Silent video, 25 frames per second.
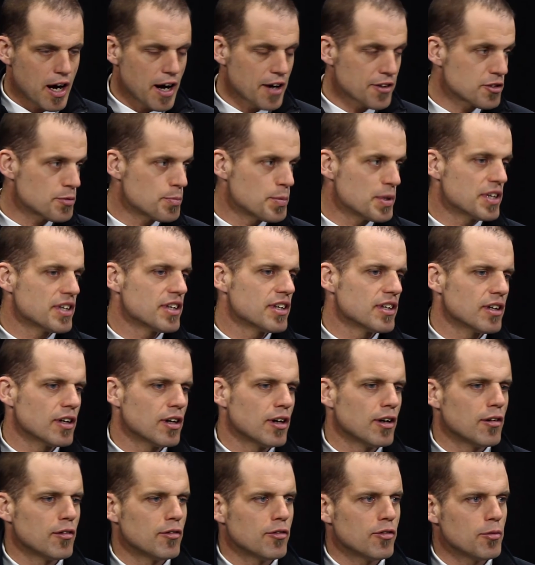Speaking
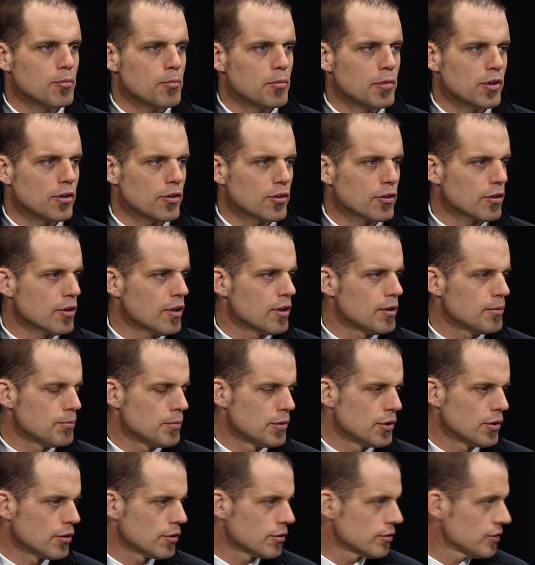of middle
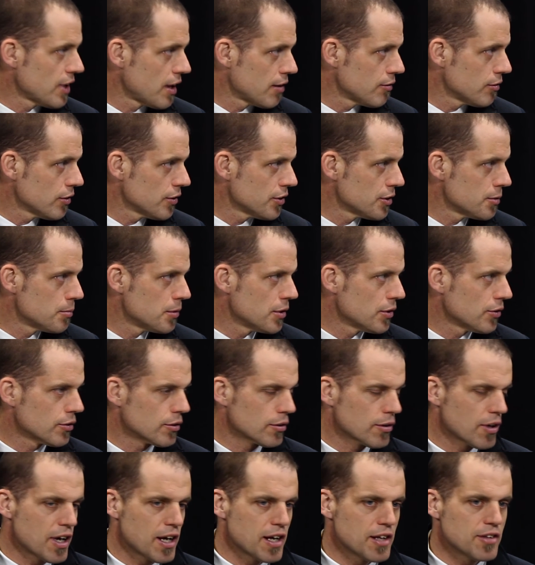level and middle
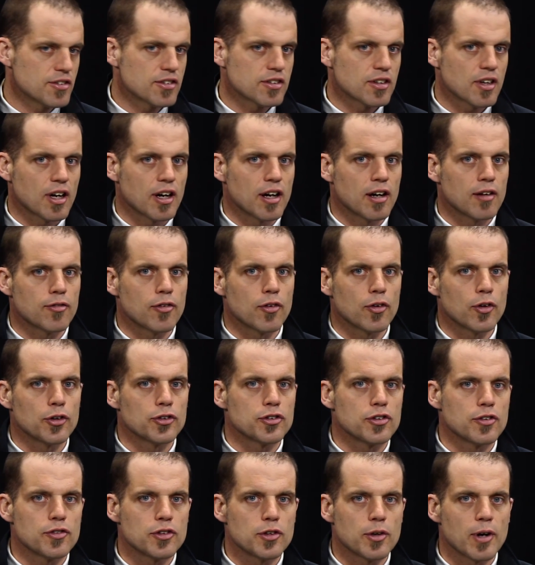grades, for
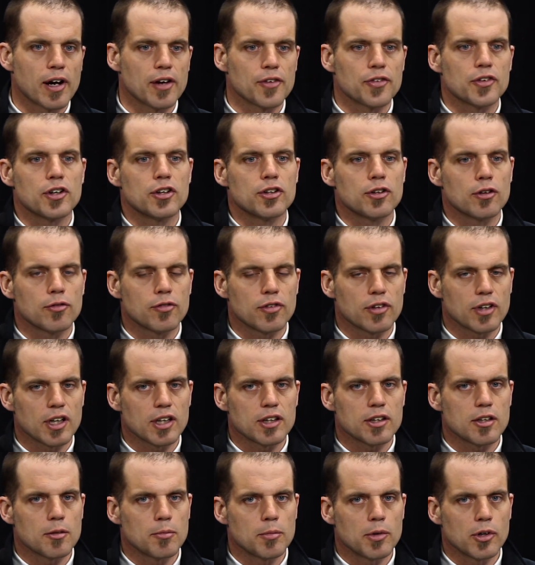those of you out there, don't
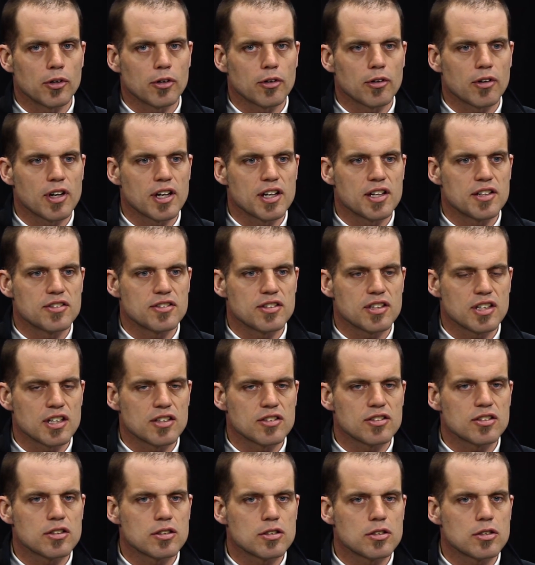forget the Middle Grades
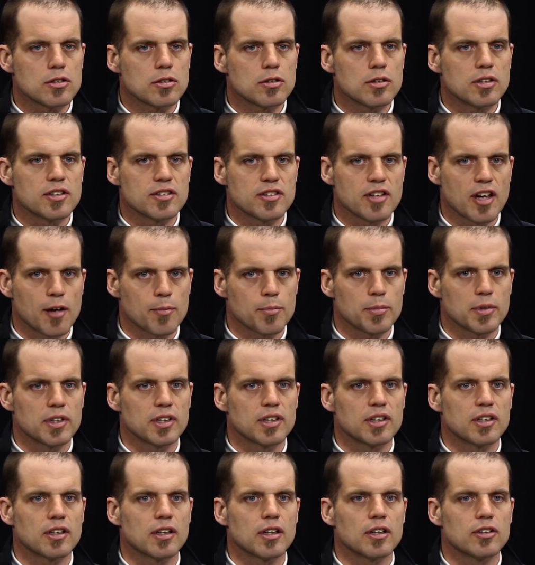Institute is
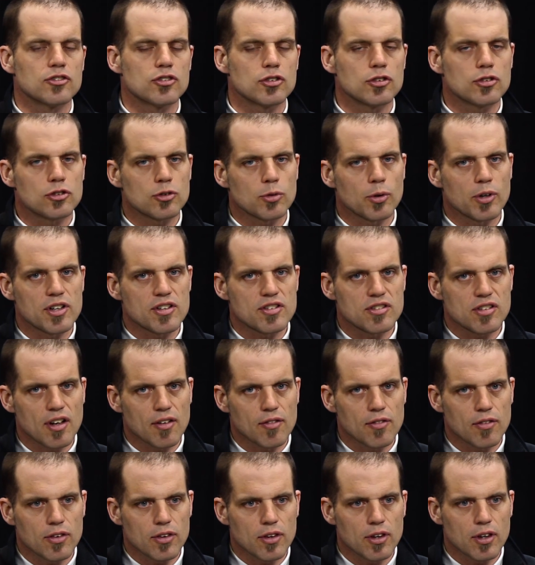happening June
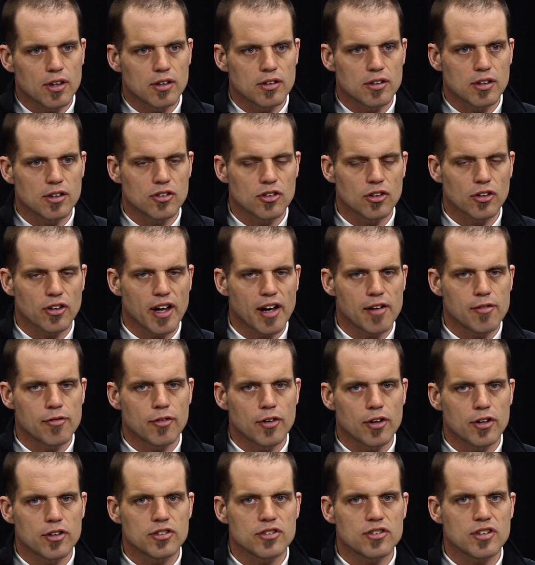27th to July
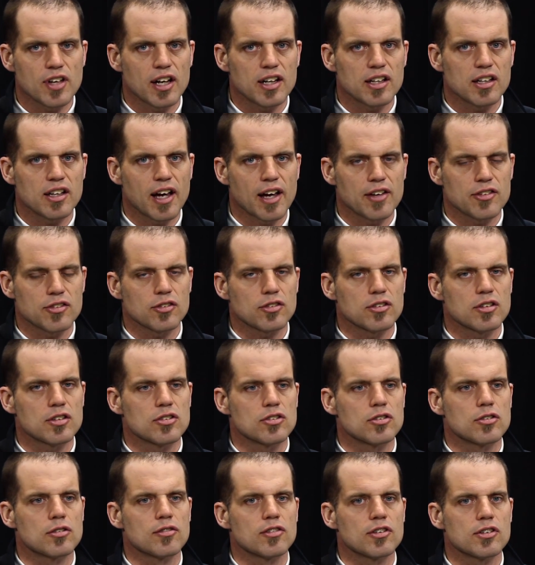1st at Castleton
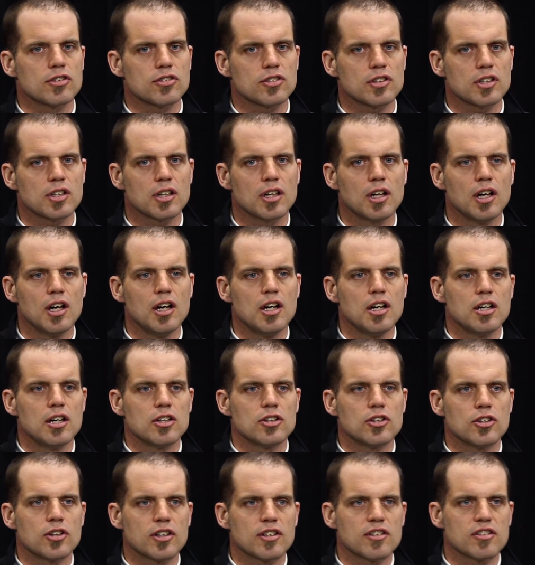University.
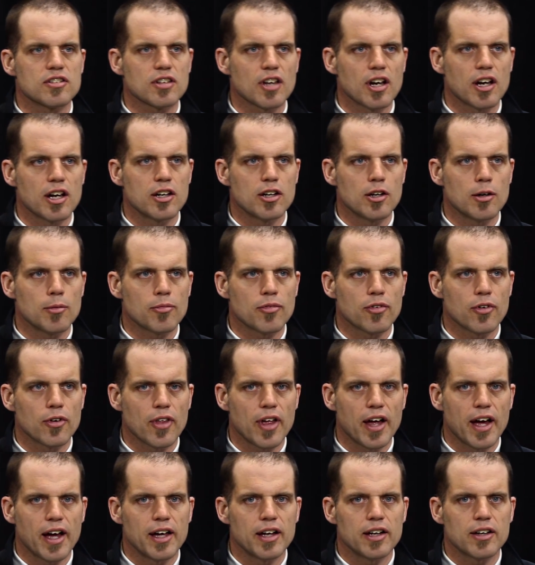You can sign up for
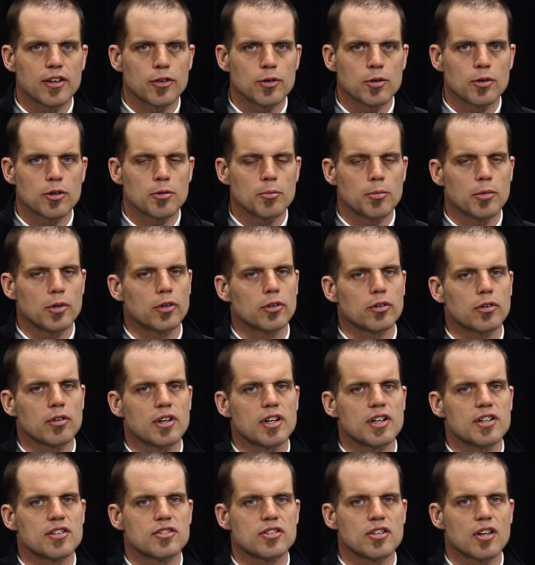that through the Middle
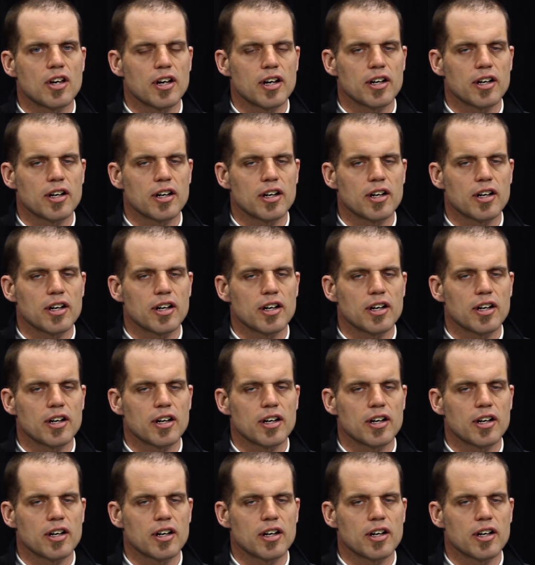Grades